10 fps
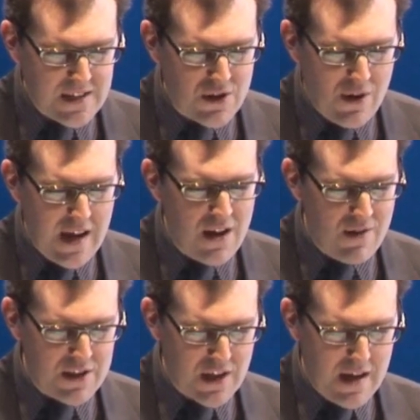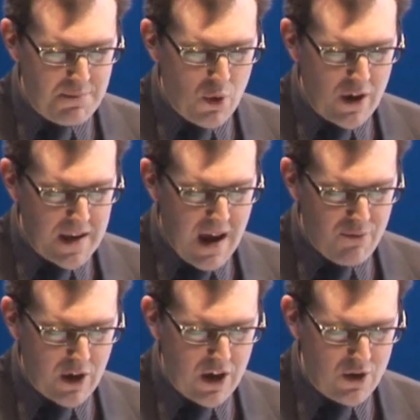So here is a boy in
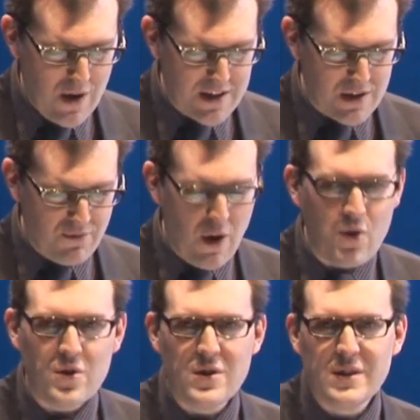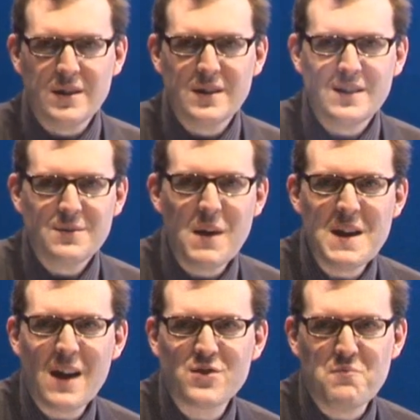Africa who has a phone
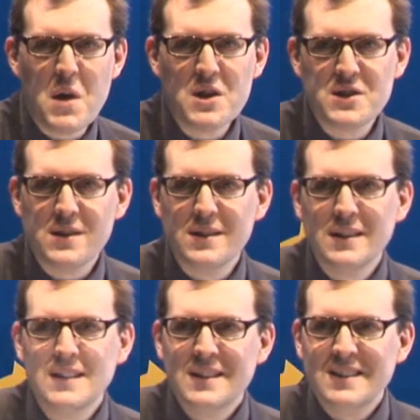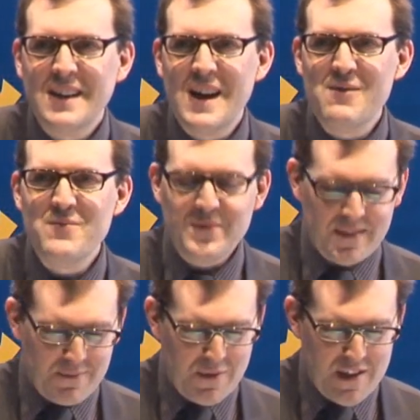made out of mud.
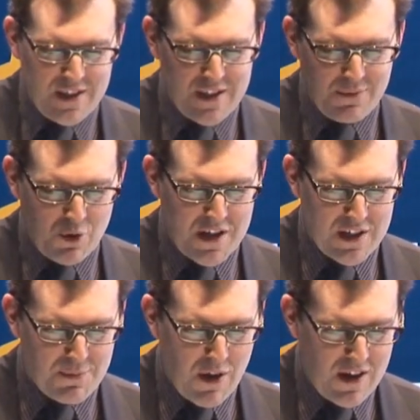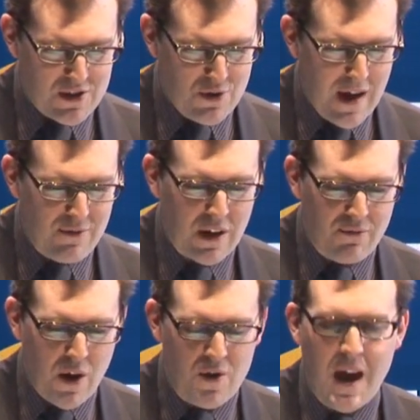This is what he aspires to, having
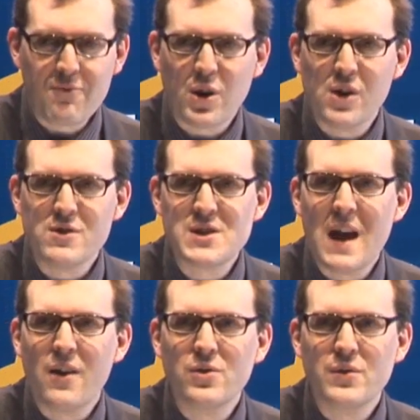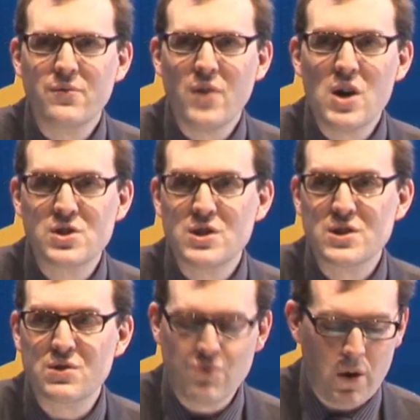a phone. Africa is now the
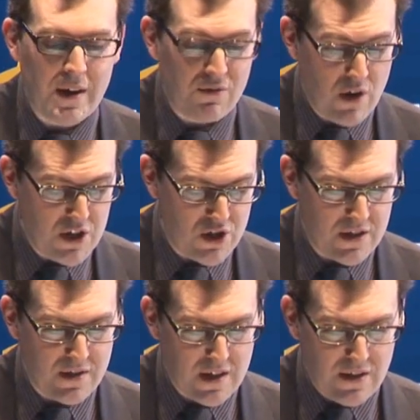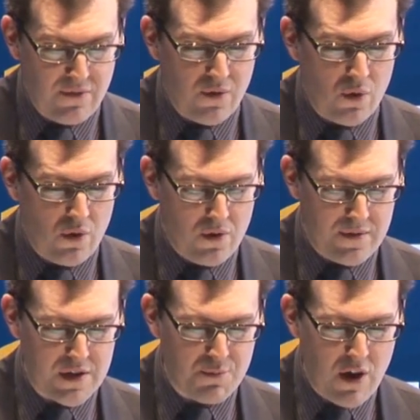fastest growing region for
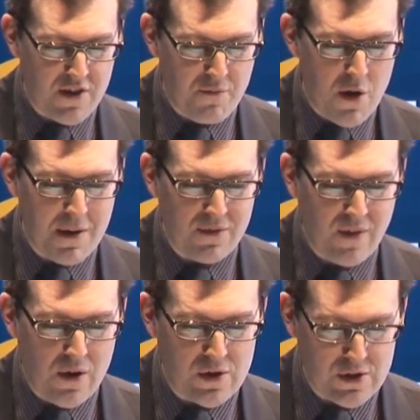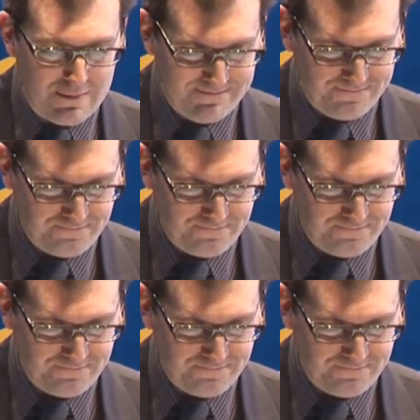the spread of mobile phones.